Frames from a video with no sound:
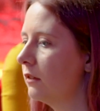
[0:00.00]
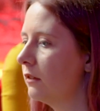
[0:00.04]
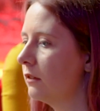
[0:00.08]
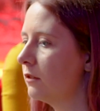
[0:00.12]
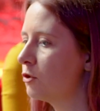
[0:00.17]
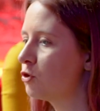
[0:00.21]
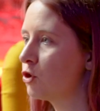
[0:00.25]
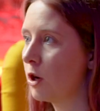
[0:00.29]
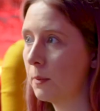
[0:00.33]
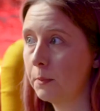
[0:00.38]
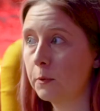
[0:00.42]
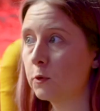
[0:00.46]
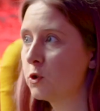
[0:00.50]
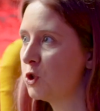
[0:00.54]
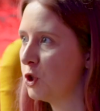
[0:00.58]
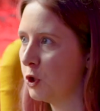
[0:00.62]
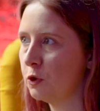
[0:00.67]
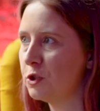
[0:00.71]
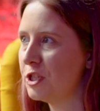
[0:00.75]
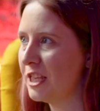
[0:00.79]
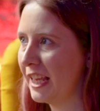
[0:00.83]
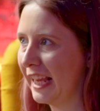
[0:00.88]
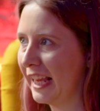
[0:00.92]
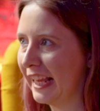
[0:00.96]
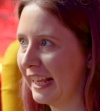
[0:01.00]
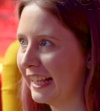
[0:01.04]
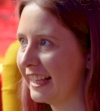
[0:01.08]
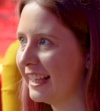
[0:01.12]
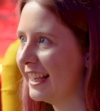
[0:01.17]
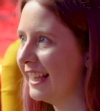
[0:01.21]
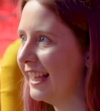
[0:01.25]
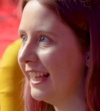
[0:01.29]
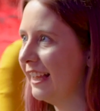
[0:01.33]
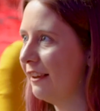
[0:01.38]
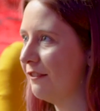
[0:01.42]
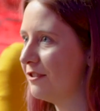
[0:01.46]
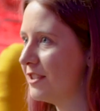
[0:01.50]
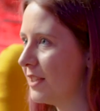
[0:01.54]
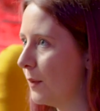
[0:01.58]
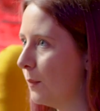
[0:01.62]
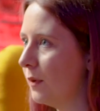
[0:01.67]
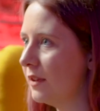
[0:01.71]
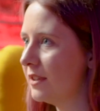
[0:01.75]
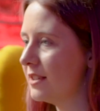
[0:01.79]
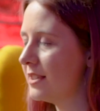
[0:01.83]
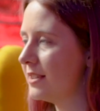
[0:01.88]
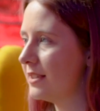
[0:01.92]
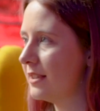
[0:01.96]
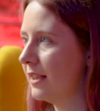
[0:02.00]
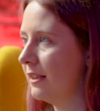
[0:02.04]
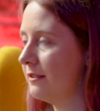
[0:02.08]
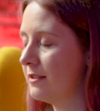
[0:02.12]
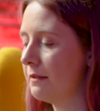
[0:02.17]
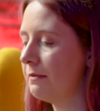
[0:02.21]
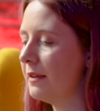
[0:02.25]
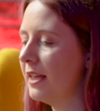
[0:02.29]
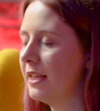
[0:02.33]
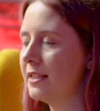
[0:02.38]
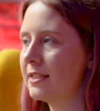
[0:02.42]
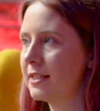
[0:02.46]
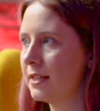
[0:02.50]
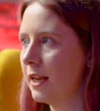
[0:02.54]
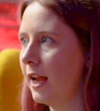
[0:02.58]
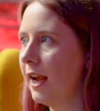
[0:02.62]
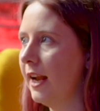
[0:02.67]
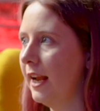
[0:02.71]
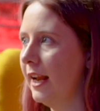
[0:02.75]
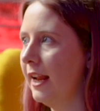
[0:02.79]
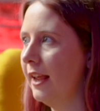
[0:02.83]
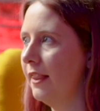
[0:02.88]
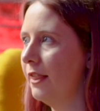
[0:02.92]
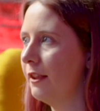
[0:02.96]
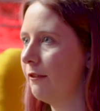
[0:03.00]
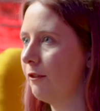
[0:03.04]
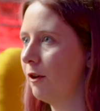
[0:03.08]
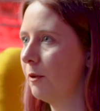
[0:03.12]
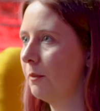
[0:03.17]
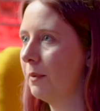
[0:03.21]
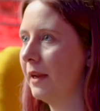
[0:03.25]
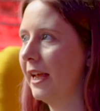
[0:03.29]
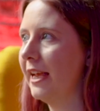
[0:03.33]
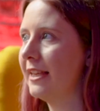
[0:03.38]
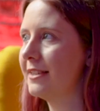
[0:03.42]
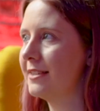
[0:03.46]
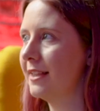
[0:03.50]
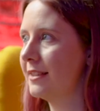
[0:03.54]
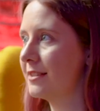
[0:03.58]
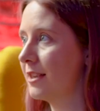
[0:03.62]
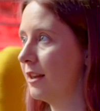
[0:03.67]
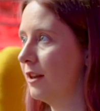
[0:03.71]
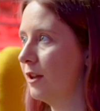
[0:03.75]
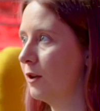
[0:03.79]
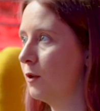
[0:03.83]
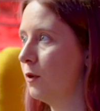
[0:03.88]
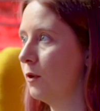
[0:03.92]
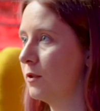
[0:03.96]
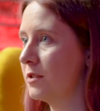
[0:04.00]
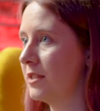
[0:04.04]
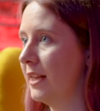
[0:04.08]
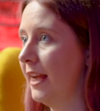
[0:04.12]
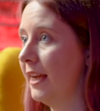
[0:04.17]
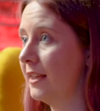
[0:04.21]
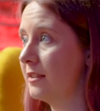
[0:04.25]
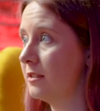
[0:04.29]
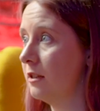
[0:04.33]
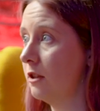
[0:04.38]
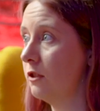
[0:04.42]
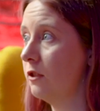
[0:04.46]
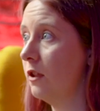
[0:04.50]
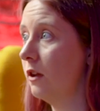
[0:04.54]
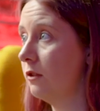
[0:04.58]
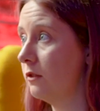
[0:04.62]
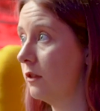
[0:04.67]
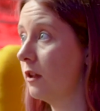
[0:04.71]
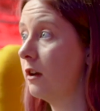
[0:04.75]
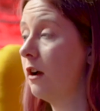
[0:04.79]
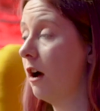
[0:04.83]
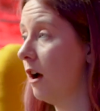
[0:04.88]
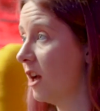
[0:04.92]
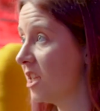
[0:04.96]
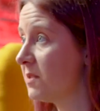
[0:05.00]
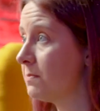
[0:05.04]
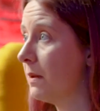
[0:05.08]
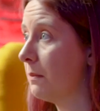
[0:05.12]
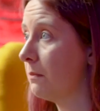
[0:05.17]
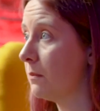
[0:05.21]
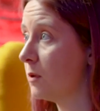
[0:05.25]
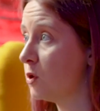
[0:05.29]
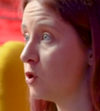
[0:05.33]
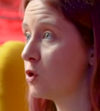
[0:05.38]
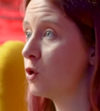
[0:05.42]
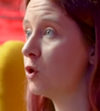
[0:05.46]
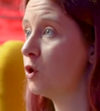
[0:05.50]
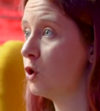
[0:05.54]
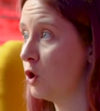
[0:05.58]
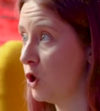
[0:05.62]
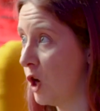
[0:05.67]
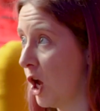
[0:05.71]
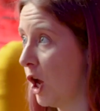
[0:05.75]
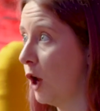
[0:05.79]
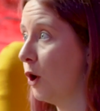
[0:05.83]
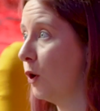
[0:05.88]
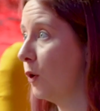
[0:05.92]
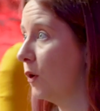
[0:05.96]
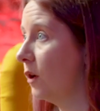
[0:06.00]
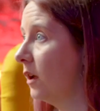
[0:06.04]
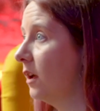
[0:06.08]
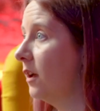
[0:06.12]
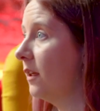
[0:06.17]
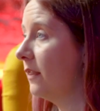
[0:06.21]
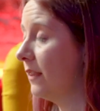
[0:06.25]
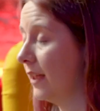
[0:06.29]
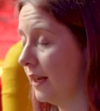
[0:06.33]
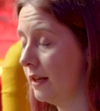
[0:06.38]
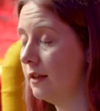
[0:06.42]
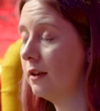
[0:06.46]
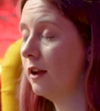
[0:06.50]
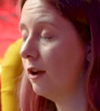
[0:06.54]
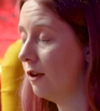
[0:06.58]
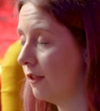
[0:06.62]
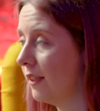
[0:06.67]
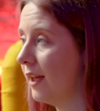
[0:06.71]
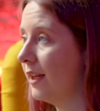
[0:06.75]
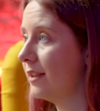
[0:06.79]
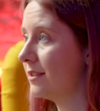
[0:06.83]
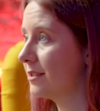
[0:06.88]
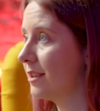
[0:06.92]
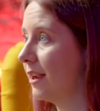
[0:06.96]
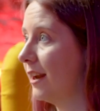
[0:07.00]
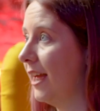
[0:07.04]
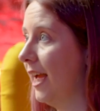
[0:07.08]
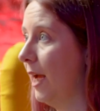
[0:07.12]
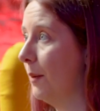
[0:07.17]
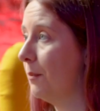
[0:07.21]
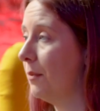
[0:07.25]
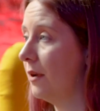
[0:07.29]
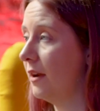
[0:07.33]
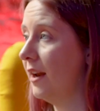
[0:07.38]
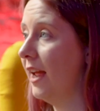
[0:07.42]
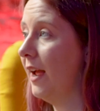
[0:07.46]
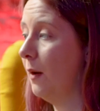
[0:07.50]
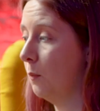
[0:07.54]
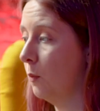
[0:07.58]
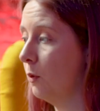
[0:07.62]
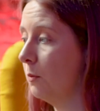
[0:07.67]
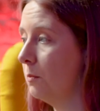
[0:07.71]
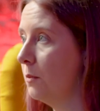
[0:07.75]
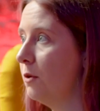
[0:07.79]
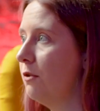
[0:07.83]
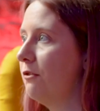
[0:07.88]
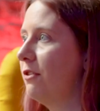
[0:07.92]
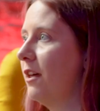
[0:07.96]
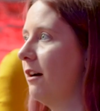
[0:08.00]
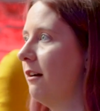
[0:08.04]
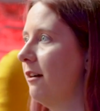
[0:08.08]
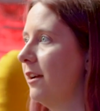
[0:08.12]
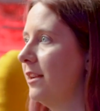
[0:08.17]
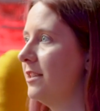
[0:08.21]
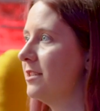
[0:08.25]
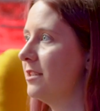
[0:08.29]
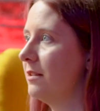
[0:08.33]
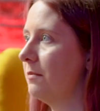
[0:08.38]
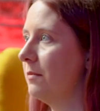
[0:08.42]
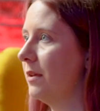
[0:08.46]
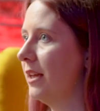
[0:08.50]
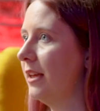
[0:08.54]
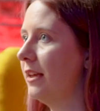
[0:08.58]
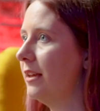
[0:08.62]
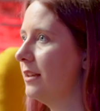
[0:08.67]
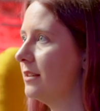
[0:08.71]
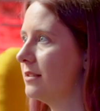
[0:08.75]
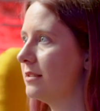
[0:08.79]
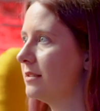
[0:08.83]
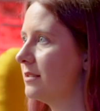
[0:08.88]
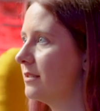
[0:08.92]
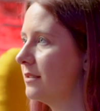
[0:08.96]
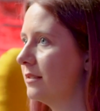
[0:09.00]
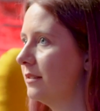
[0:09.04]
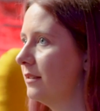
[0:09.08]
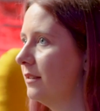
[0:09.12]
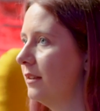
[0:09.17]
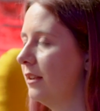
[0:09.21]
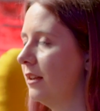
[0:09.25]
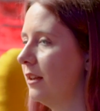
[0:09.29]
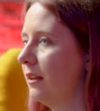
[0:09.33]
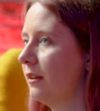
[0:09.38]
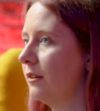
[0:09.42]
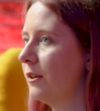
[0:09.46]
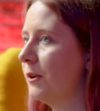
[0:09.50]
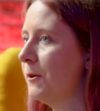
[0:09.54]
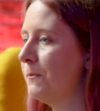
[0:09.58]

troubleshooting. If something's slightly in the wrong place that's going to cause an accident, the cast members know that is going to happen and will move that item. It is, you know,